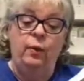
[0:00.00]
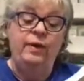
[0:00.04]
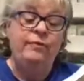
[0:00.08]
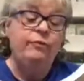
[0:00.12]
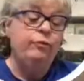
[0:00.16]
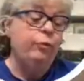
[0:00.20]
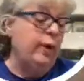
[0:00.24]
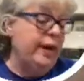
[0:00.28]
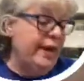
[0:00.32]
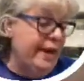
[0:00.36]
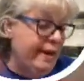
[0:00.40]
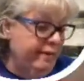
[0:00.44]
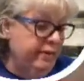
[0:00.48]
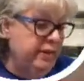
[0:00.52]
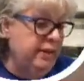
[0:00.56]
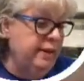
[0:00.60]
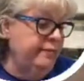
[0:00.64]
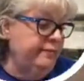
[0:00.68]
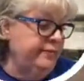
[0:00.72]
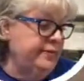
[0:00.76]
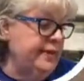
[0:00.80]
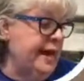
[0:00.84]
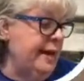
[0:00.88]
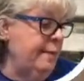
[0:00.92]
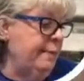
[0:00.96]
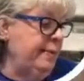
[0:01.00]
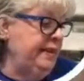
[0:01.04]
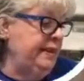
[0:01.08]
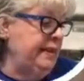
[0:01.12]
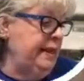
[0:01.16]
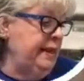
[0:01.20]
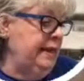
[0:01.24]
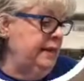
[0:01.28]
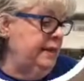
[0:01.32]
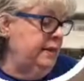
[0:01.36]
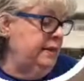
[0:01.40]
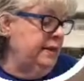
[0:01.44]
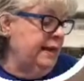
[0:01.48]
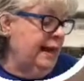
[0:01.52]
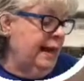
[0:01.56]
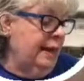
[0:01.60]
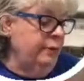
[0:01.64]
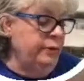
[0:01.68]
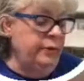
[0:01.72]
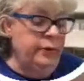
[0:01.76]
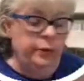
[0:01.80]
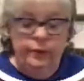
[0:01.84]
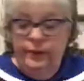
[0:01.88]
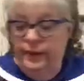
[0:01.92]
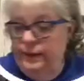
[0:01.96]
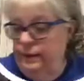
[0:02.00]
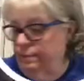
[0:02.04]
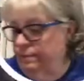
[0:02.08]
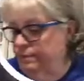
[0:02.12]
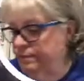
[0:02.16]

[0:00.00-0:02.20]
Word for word: If we have enough time at the end, I'll do it.